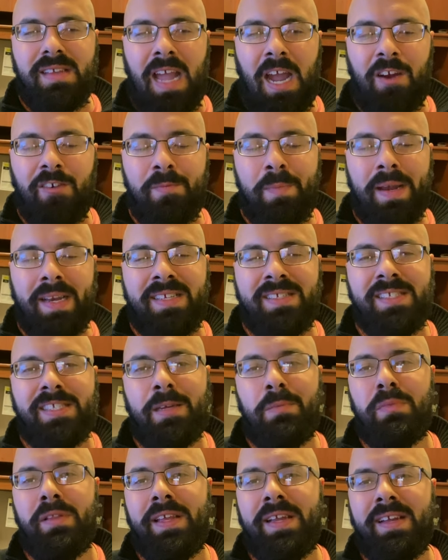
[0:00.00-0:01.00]
however many
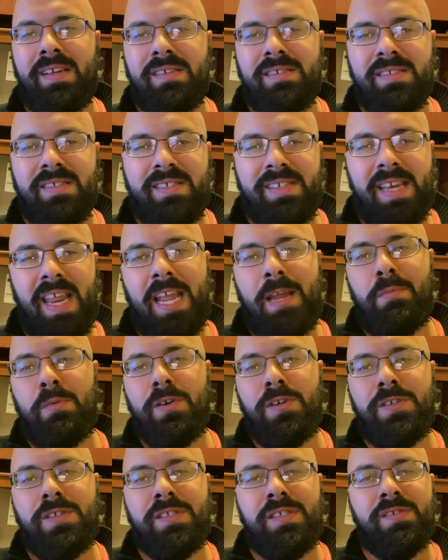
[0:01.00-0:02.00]
siblings,
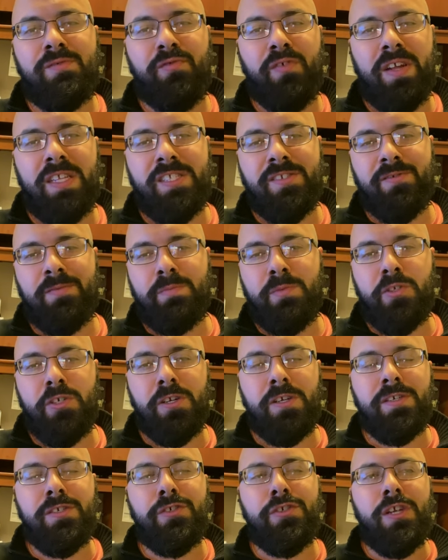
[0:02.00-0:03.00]
neighbors, friends from
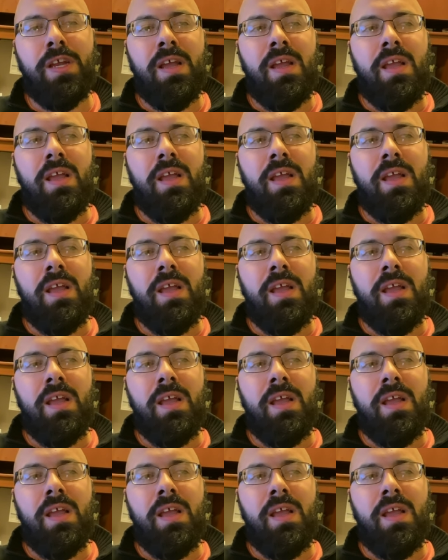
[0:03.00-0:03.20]
church,